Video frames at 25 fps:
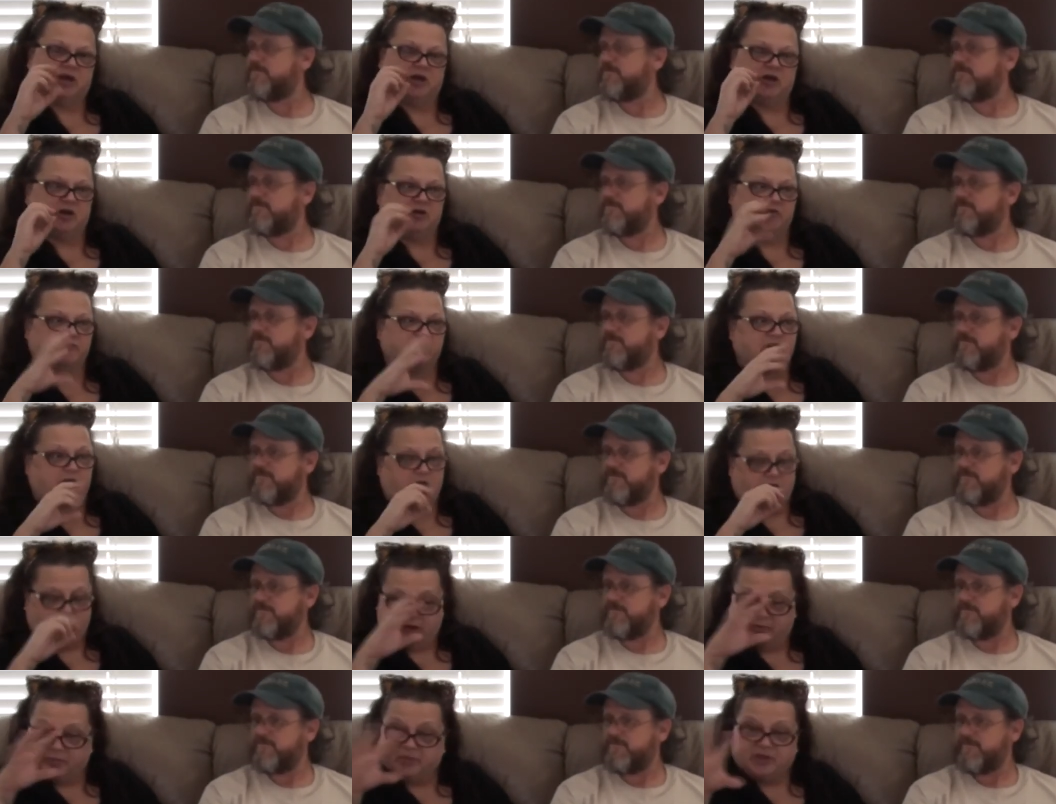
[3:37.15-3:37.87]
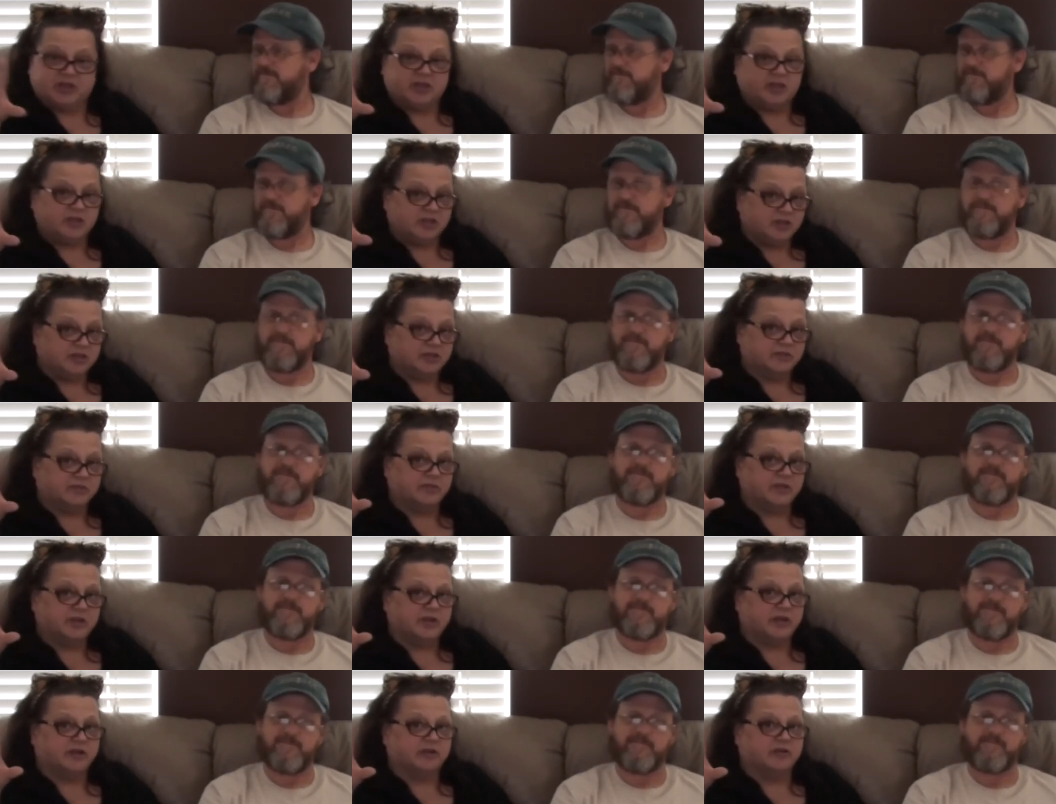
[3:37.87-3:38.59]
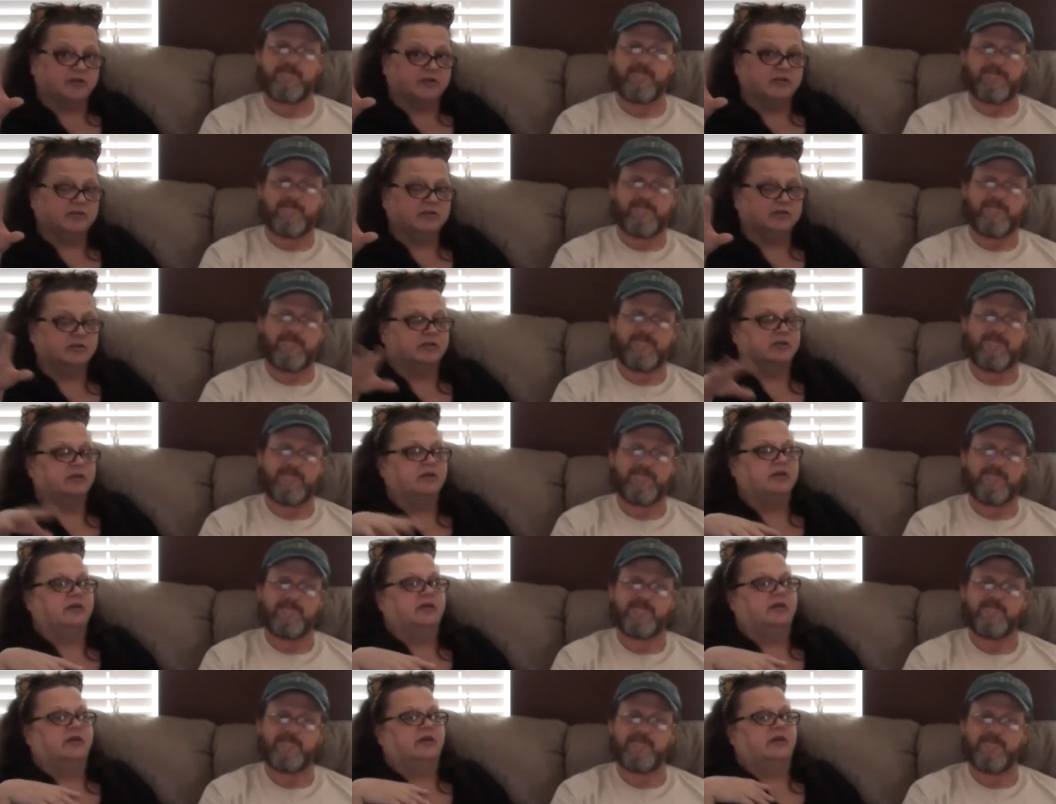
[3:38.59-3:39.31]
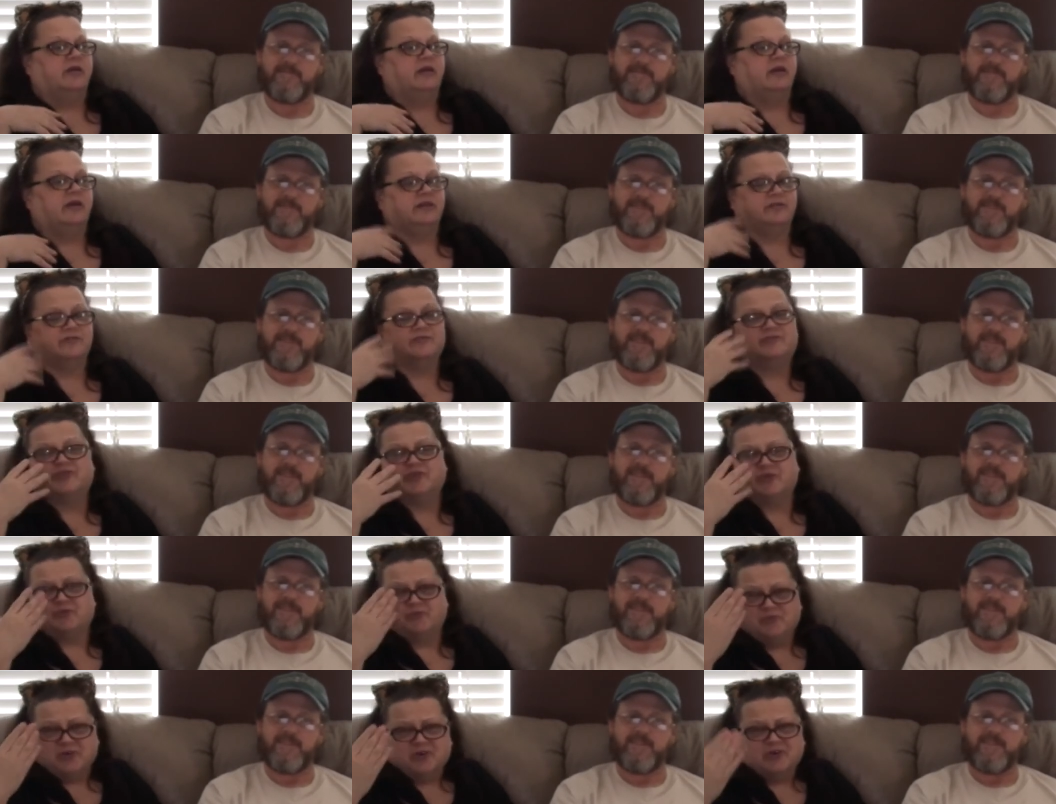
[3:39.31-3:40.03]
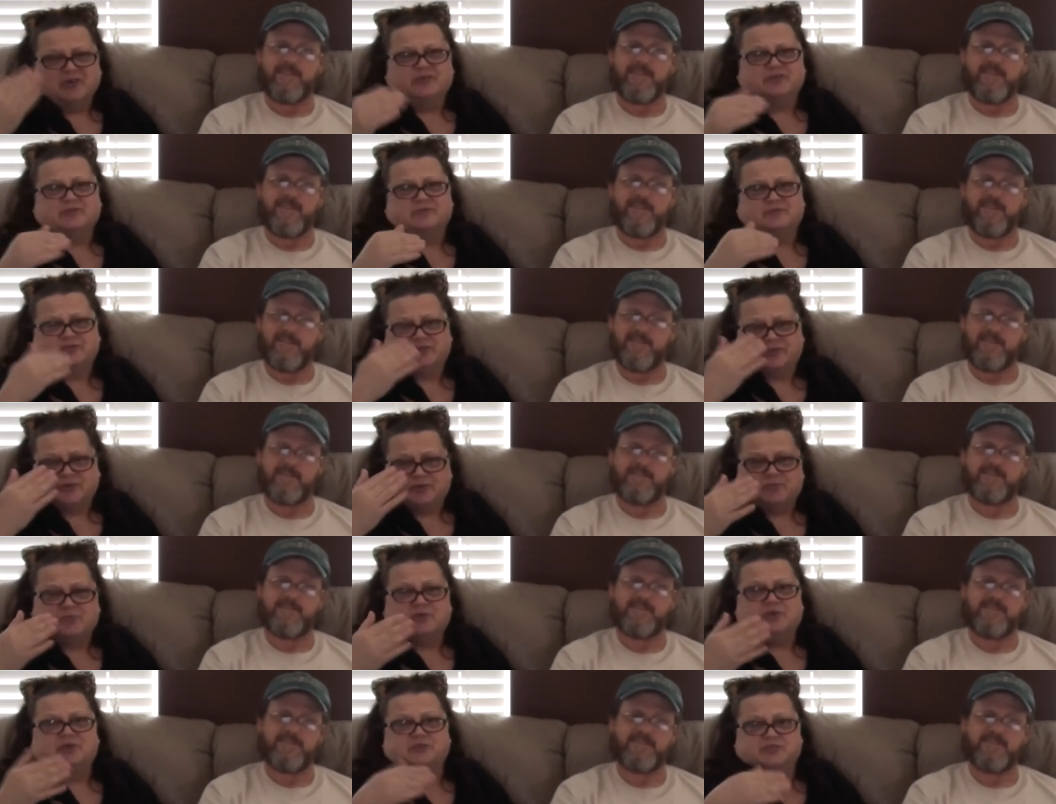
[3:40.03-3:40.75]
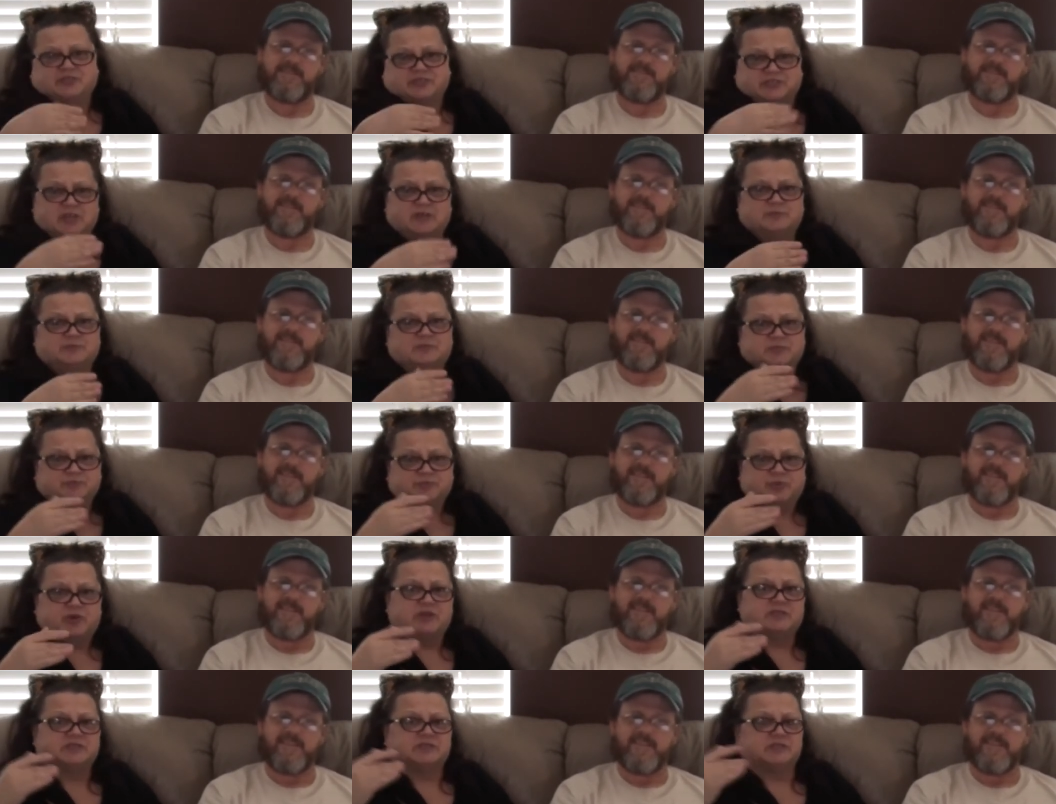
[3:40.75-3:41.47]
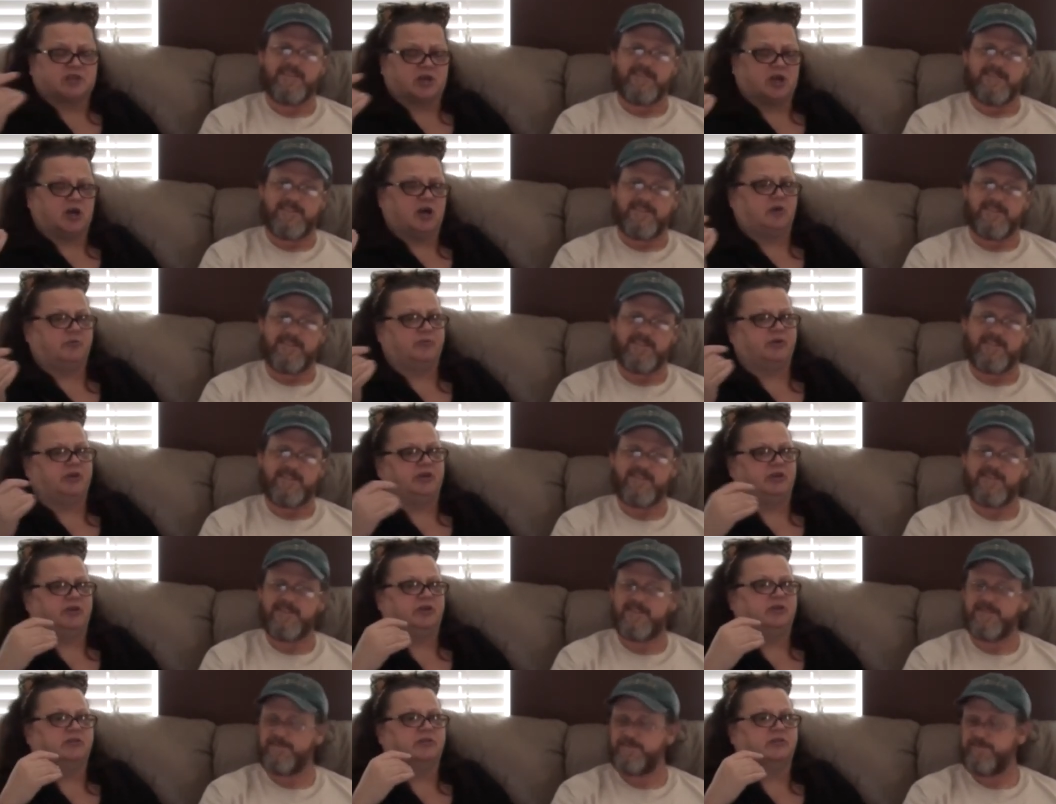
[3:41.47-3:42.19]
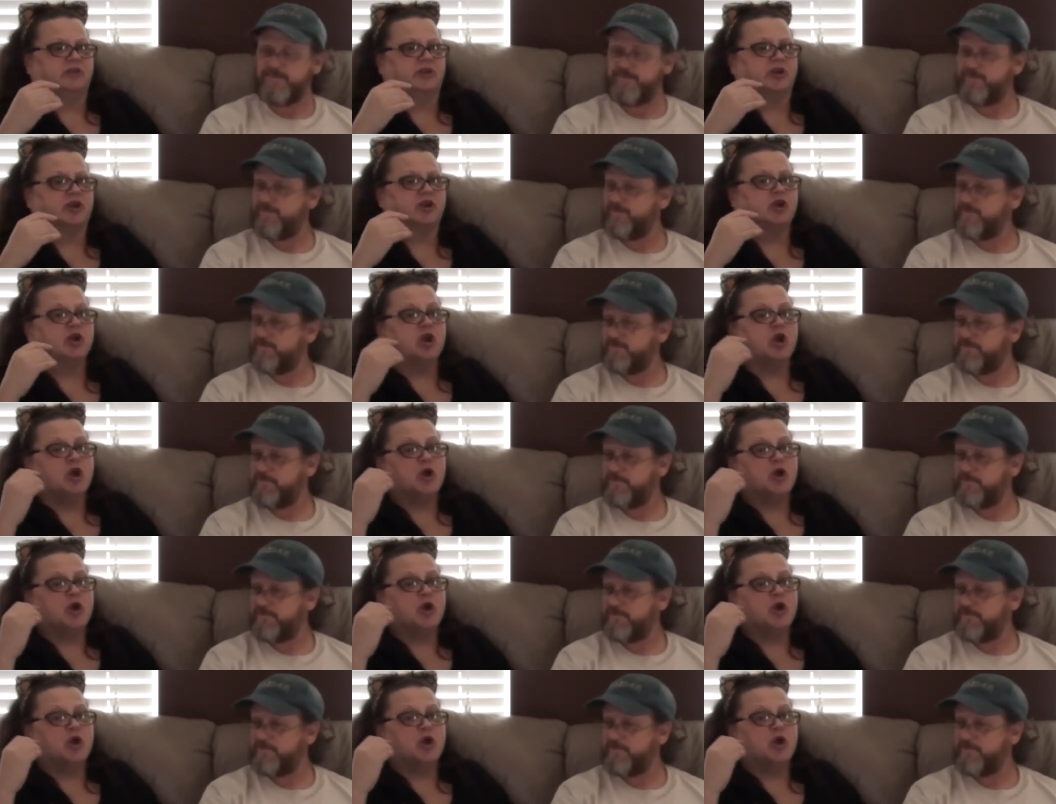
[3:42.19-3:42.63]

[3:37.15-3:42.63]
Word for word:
Speaker 1: of comedy in there. And there were there were some spots of comedy in there,